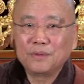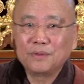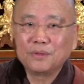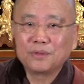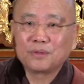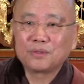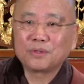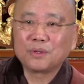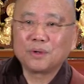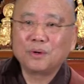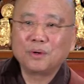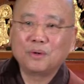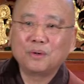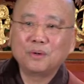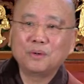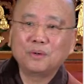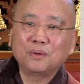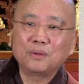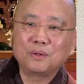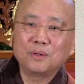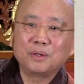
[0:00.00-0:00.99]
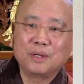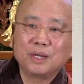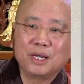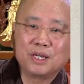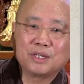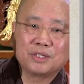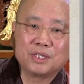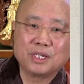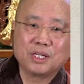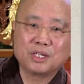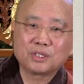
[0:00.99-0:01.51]
So,
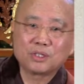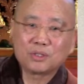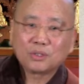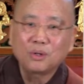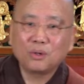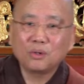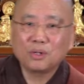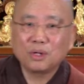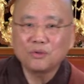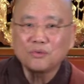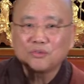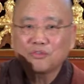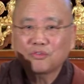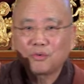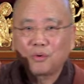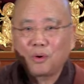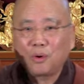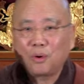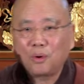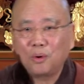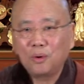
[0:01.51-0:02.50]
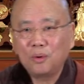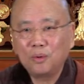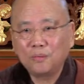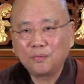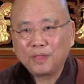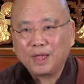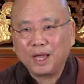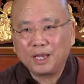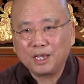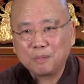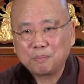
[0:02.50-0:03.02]
as it is so controlled
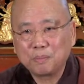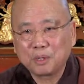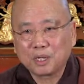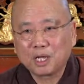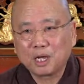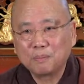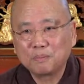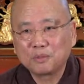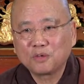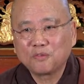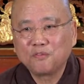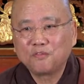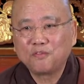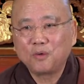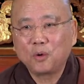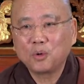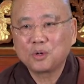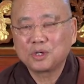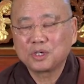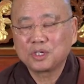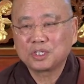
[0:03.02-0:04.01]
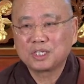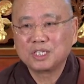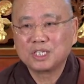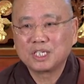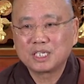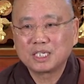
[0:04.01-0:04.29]
that it becomes focused and